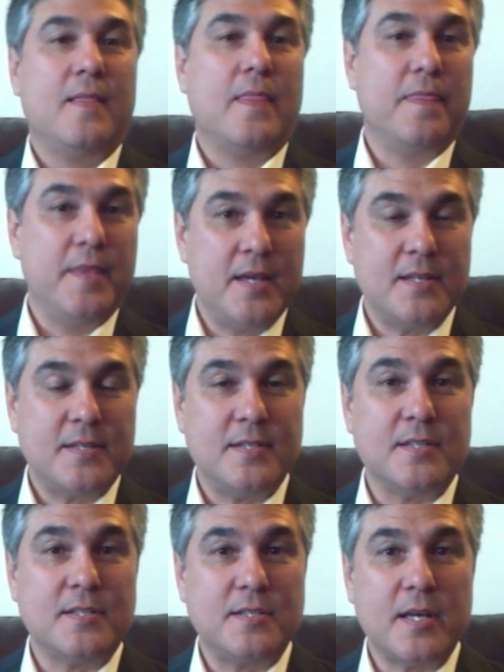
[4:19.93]
This
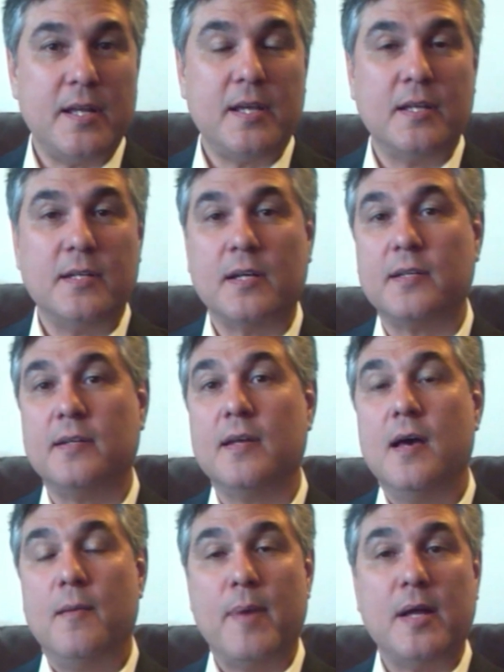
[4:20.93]
is a study conducted
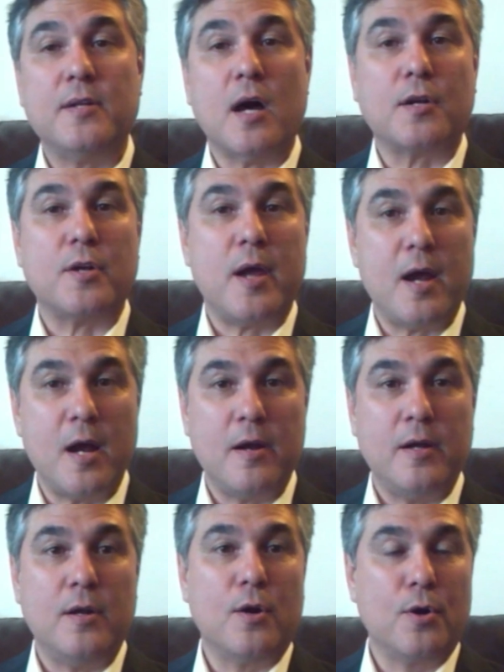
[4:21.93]
by Dr.
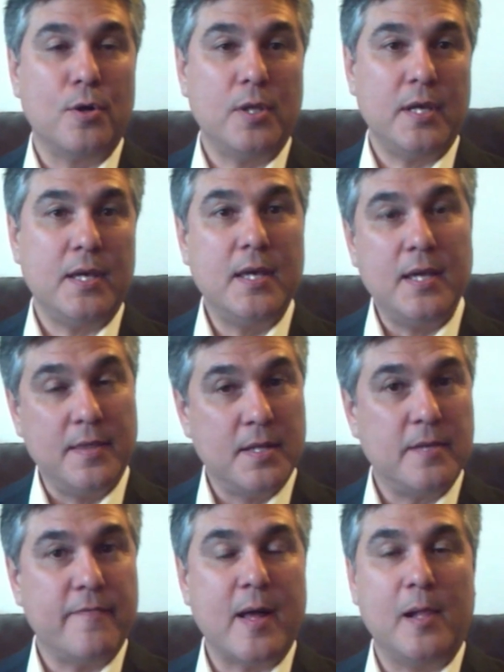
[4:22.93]
Heron early in the
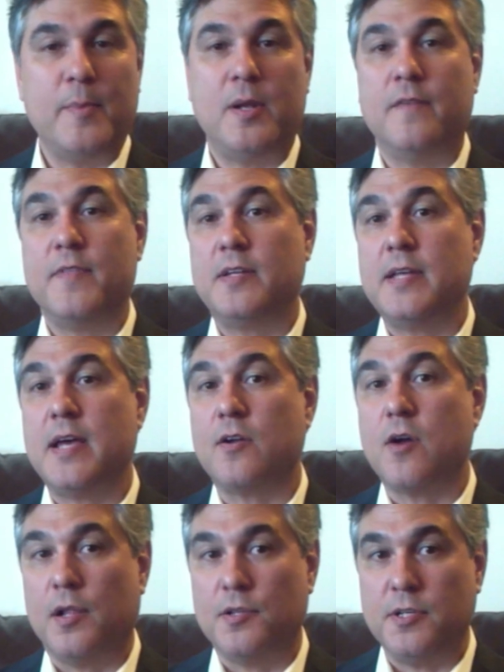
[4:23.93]
development of the
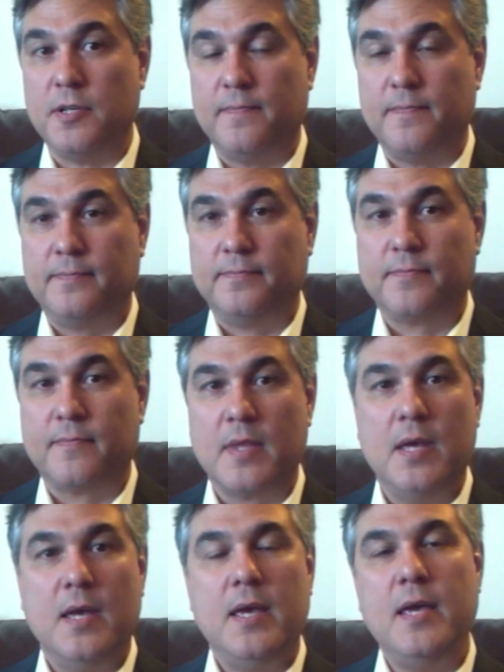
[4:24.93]
technology.
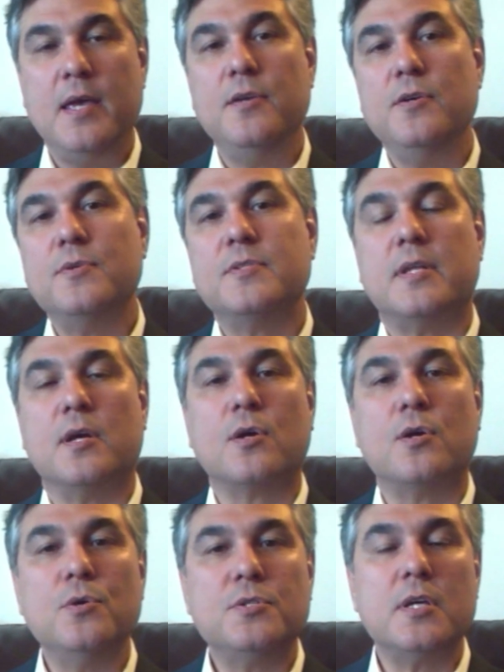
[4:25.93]
He used an
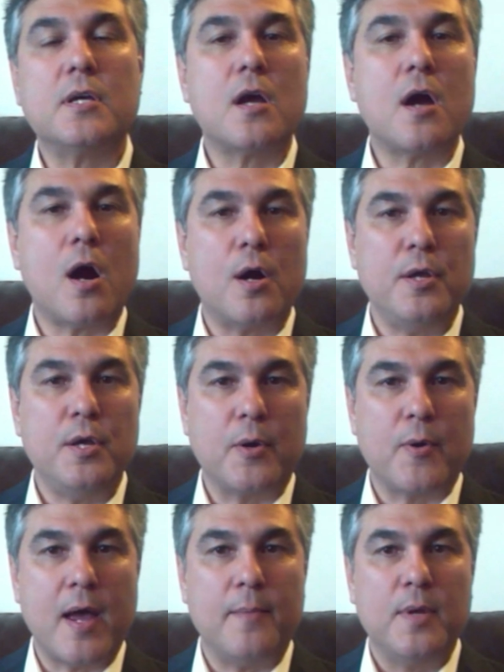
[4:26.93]
acoustic
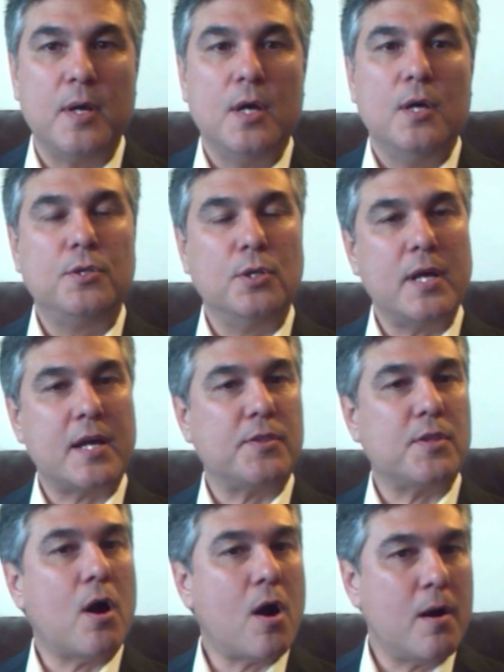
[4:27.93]
cardiogram to look at
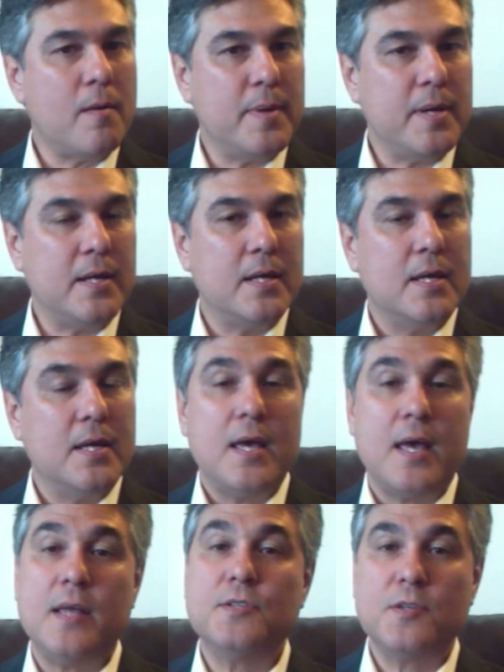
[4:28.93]
the heartbeat
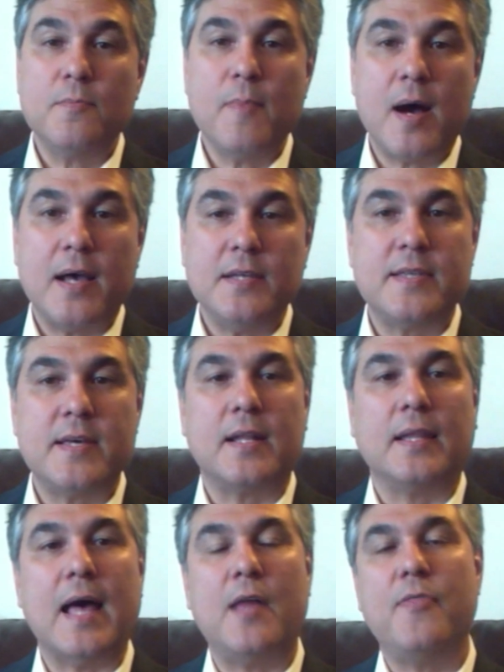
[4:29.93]
and surmised that it
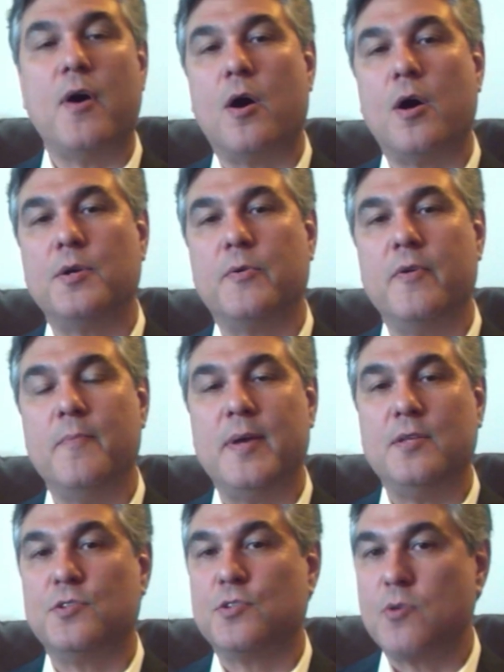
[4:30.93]
allowed the heart to
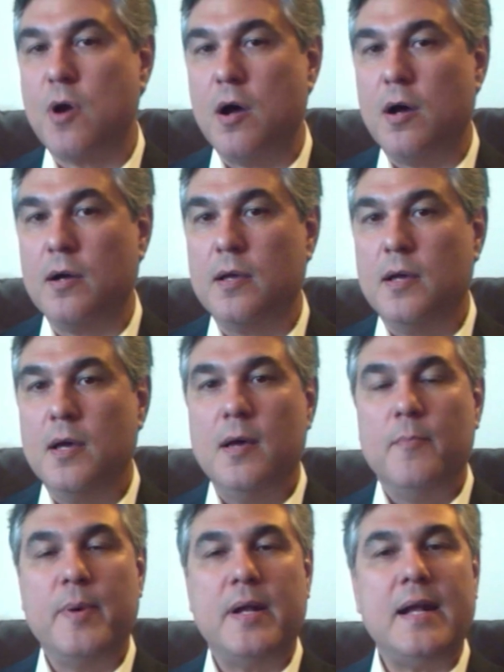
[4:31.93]
remain strong,
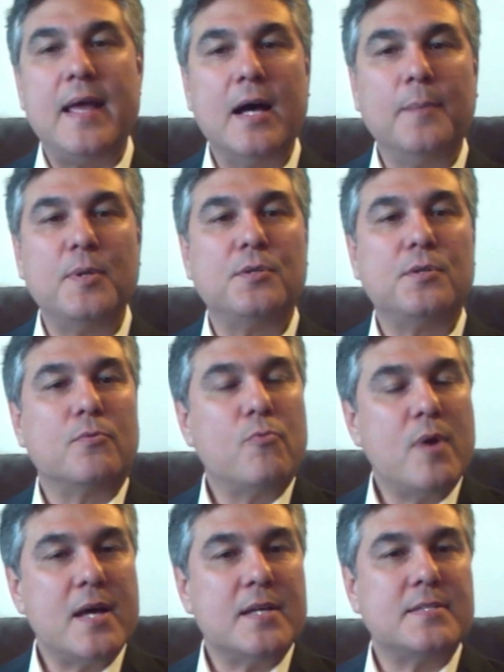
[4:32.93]
but it helped it to
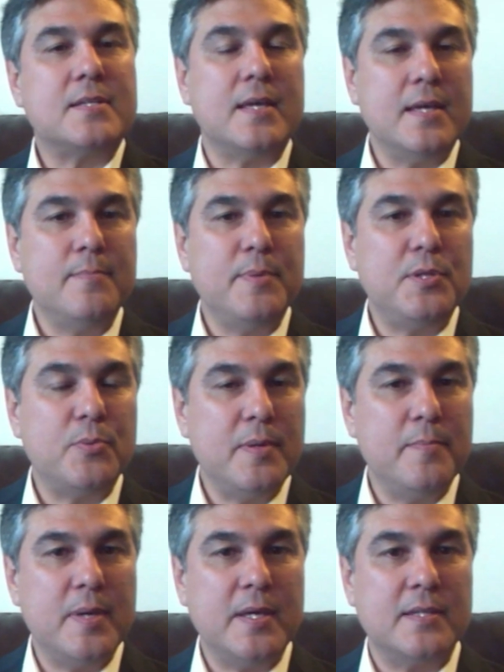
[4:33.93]
rest in
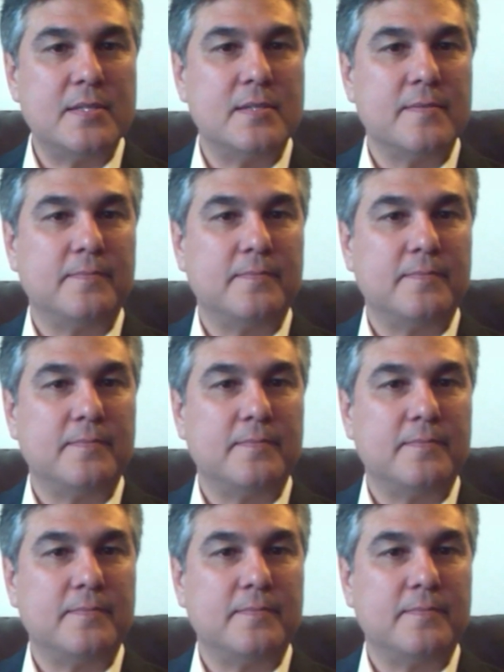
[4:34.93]
between beats.